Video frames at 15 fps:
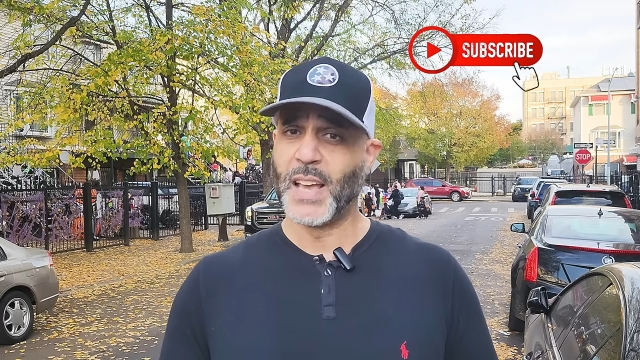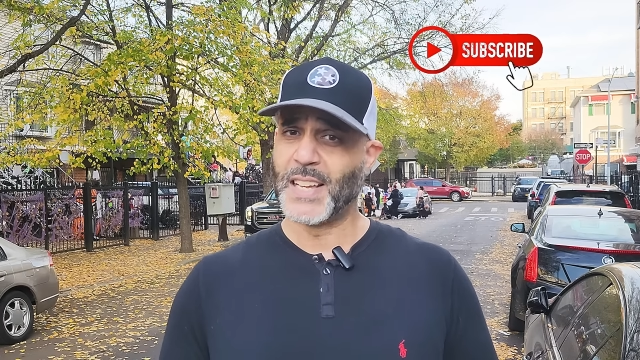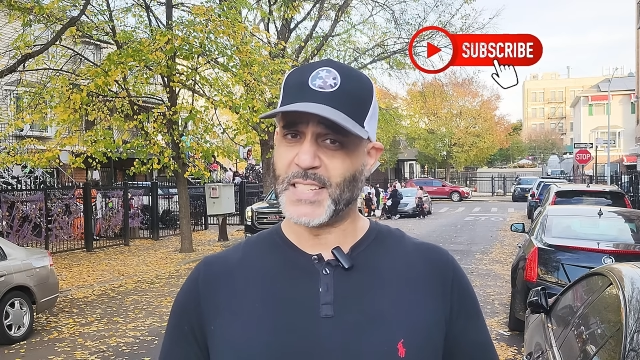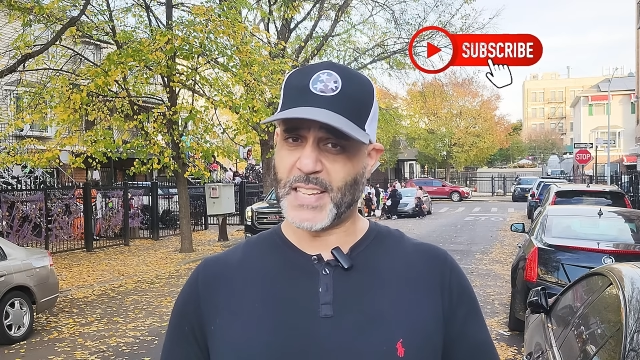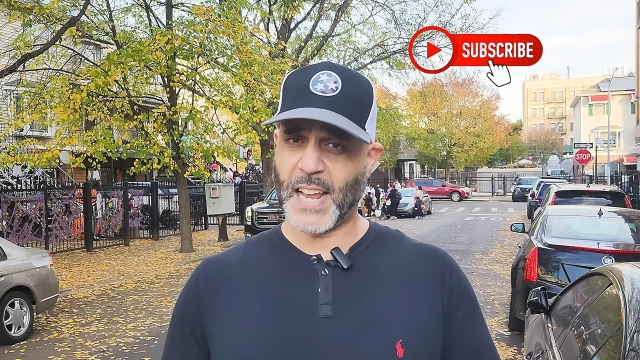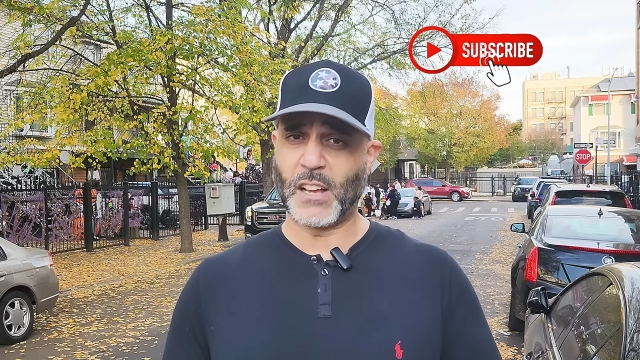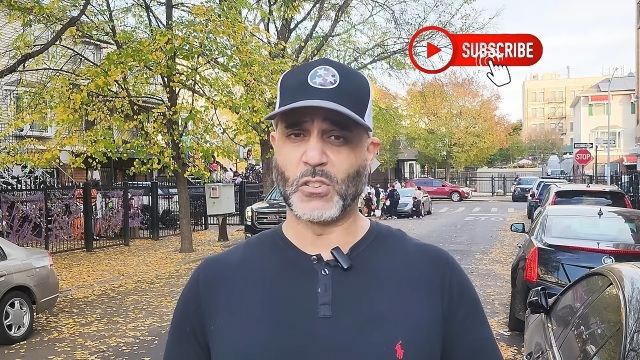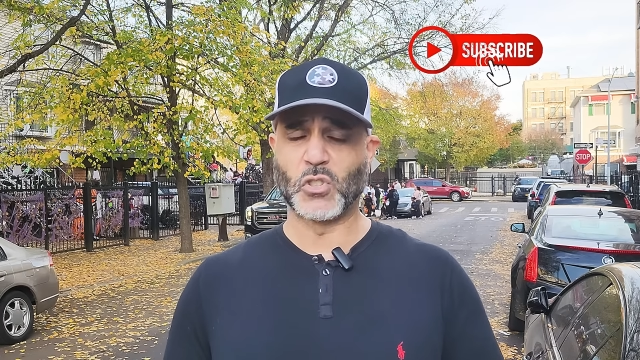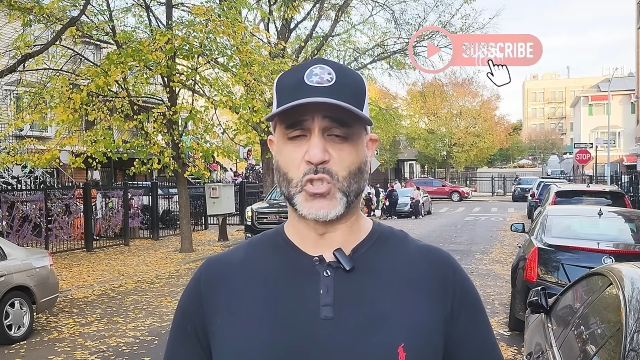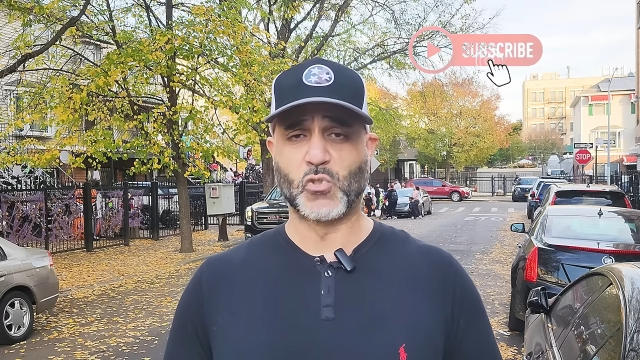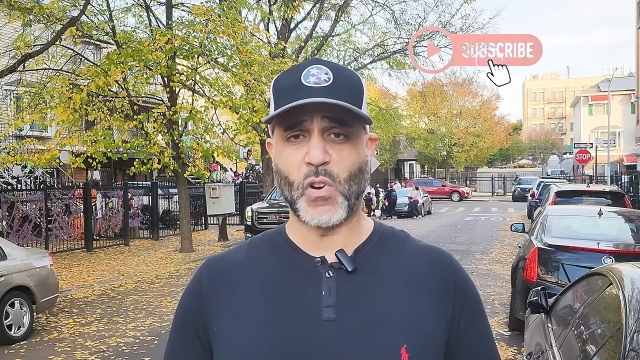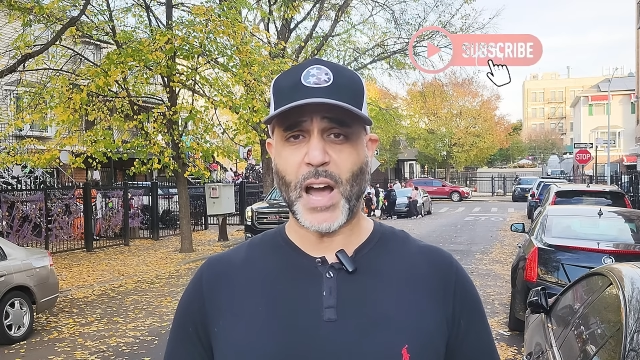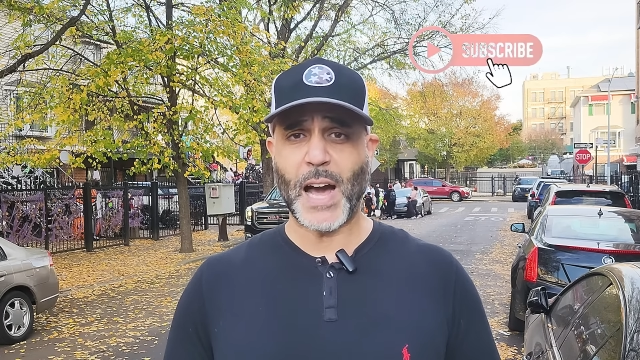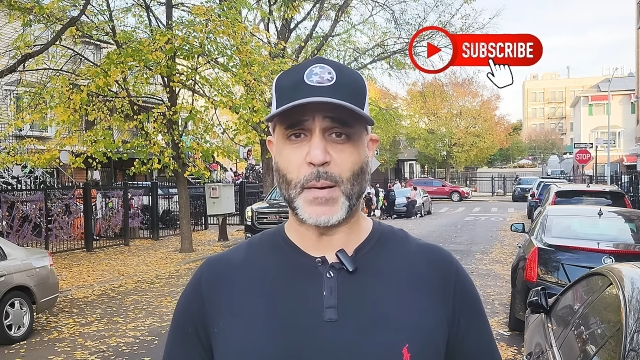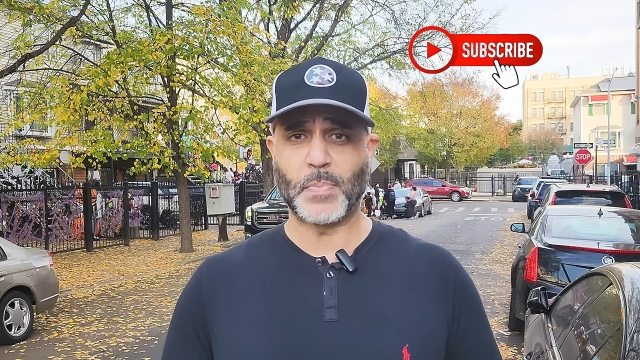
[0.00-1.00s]
Sales
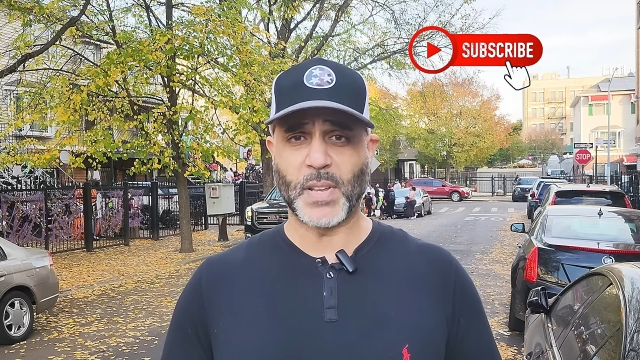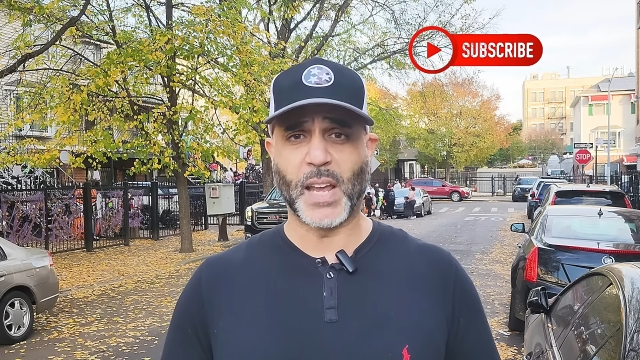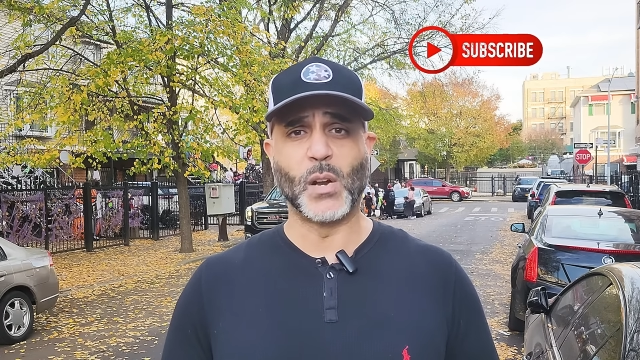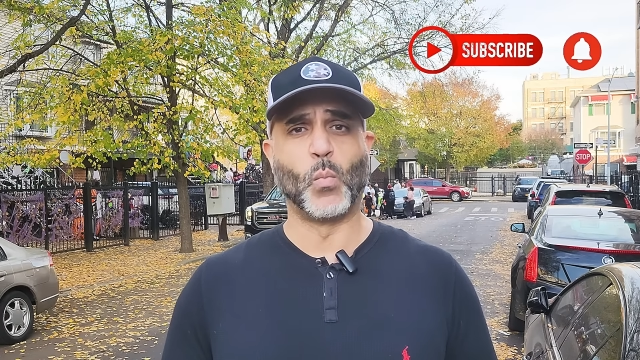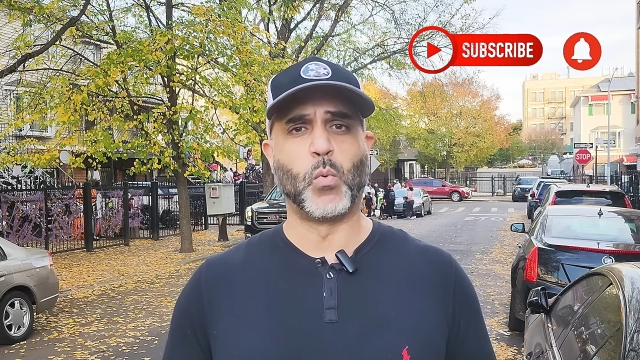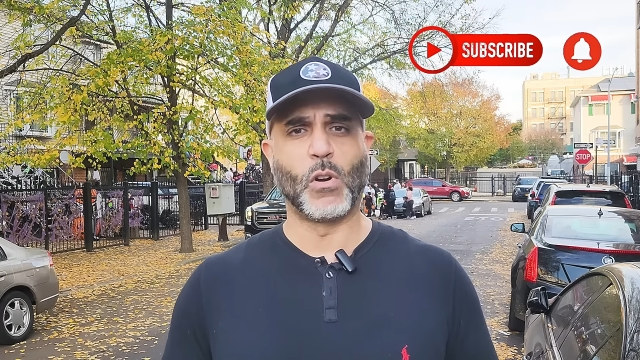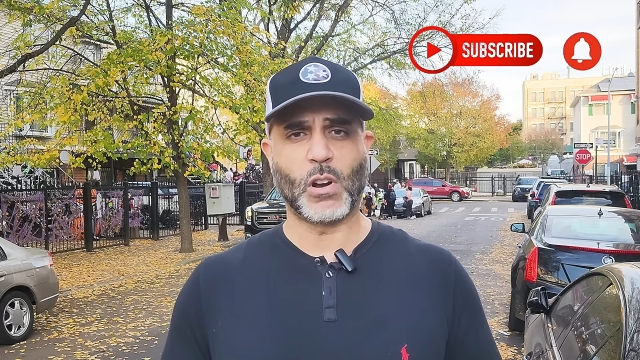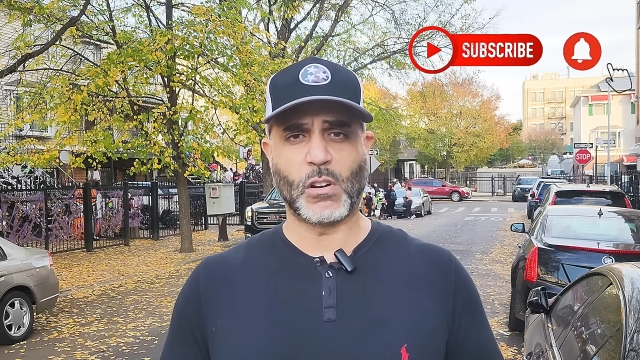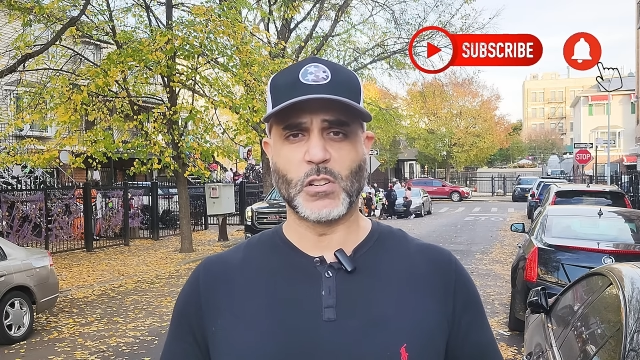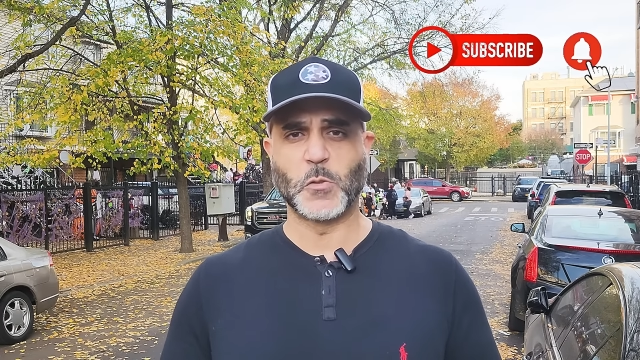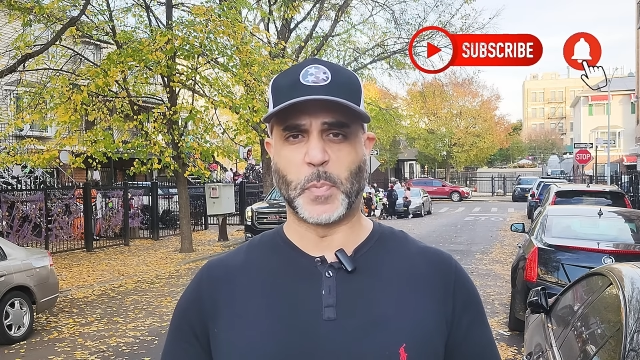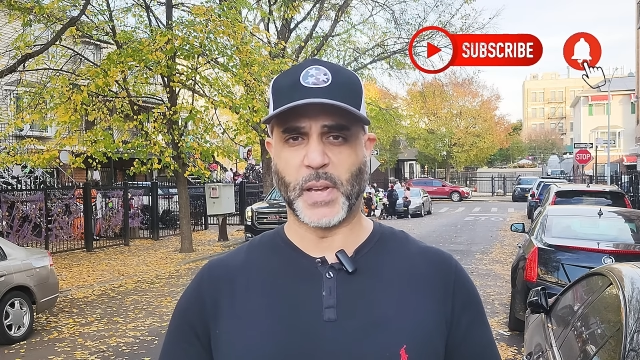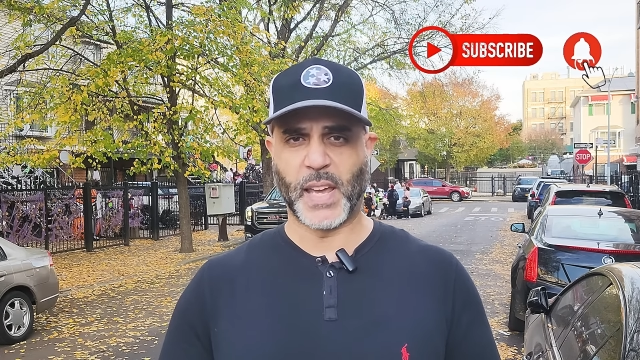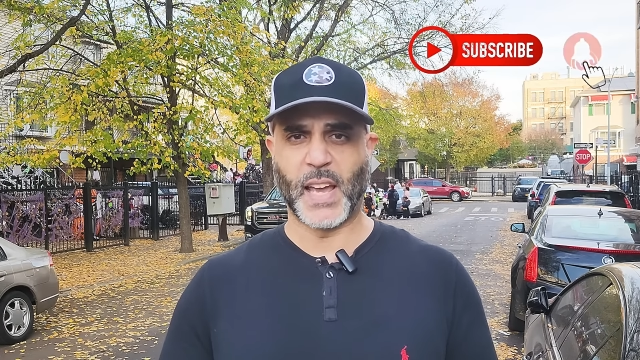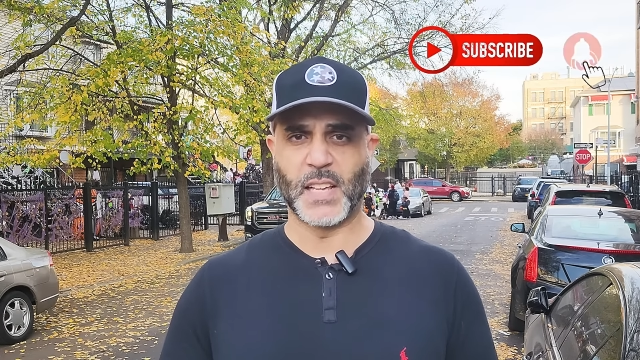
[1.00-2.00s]
dropped and workers
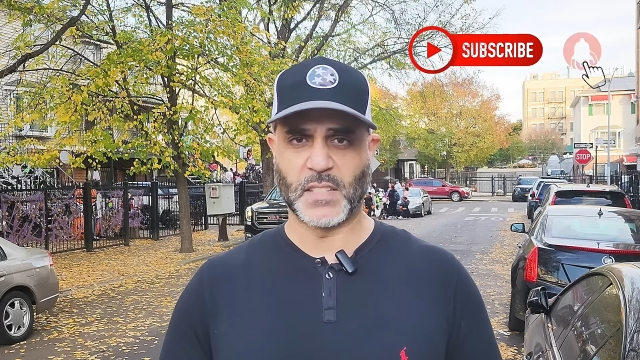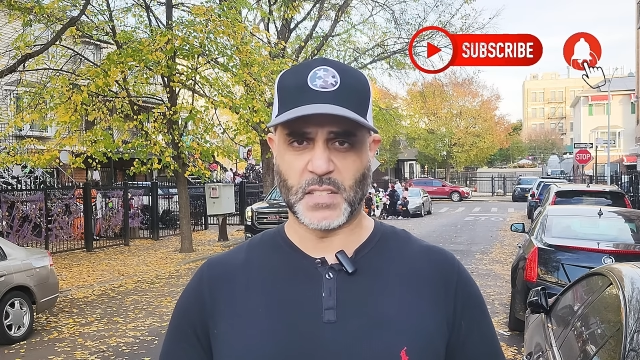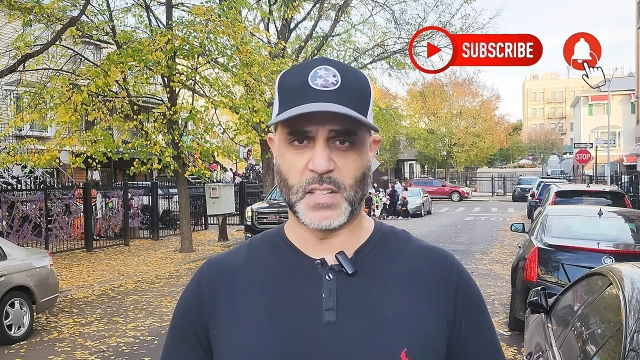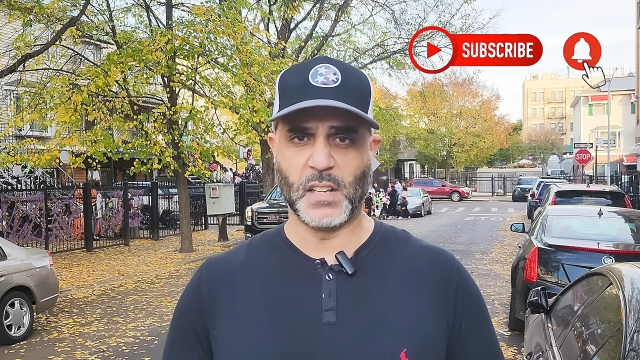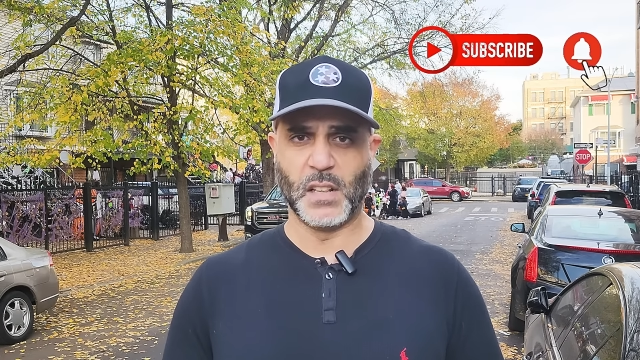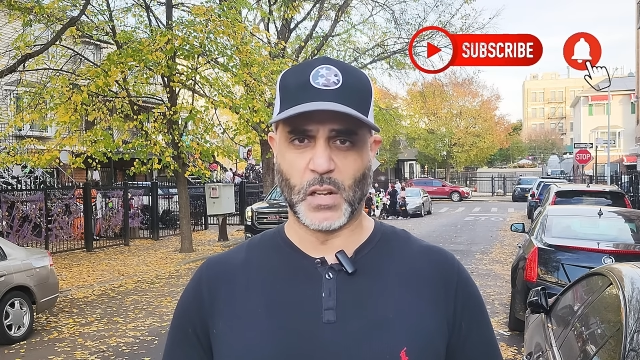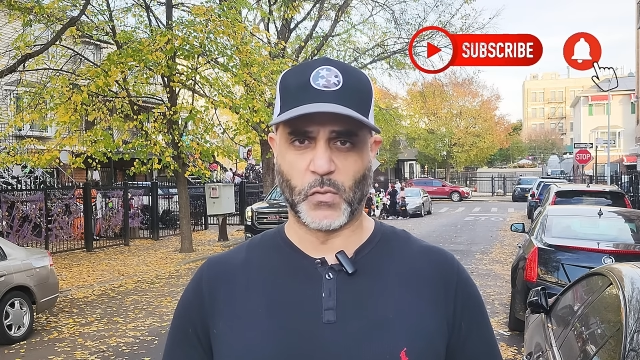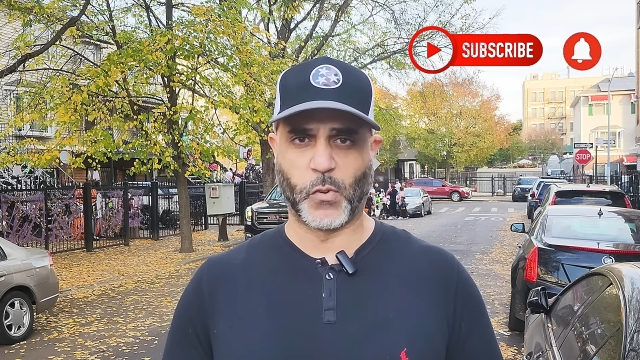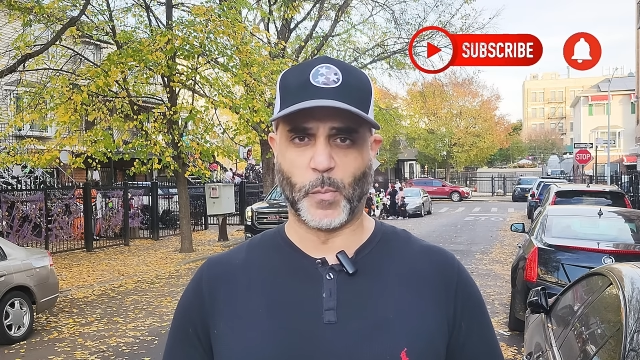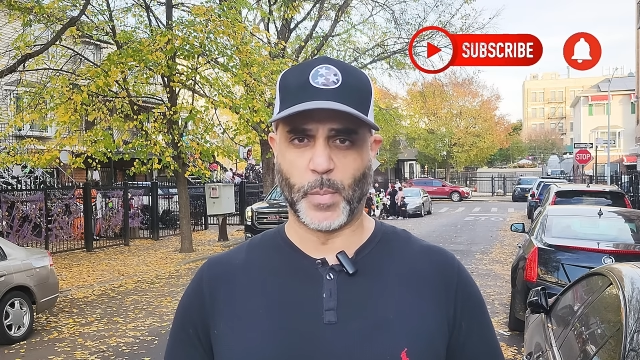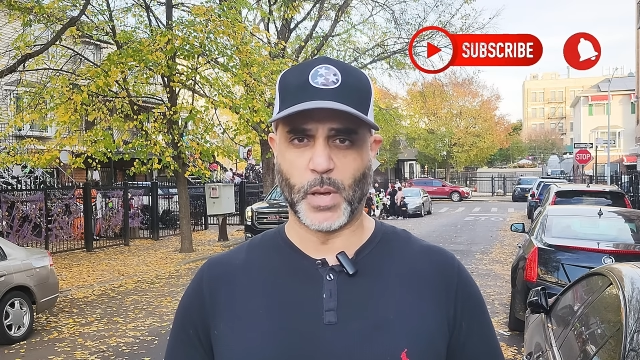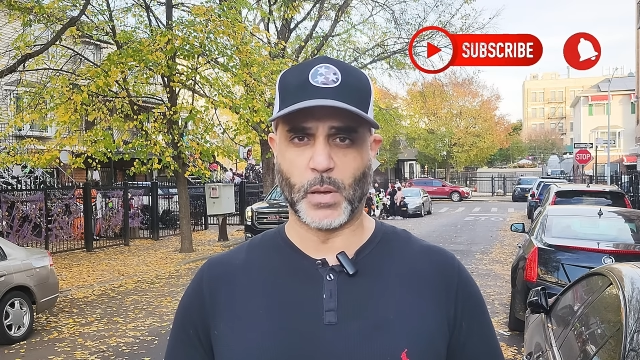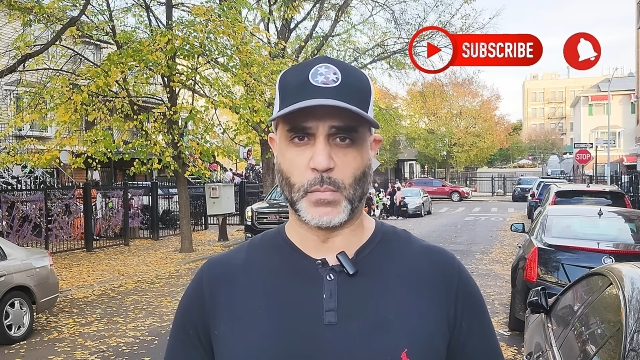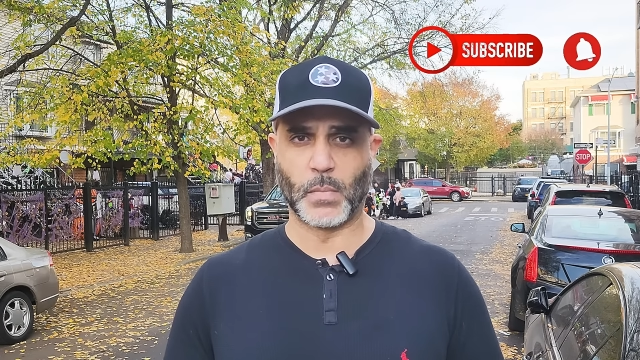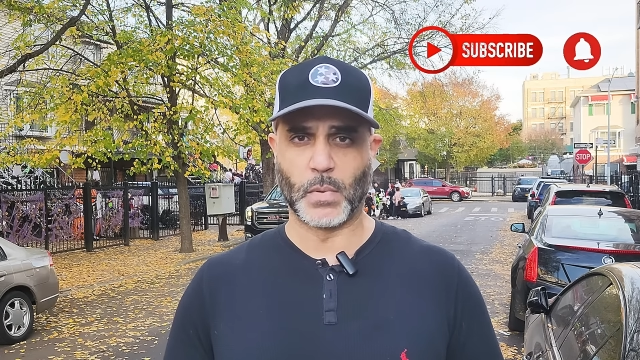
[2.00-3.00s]
began stealing from
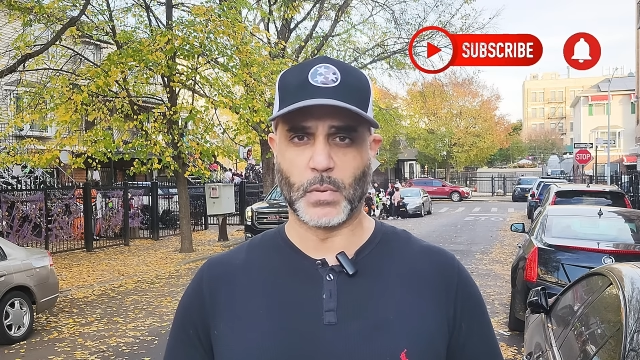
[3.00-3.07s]
him.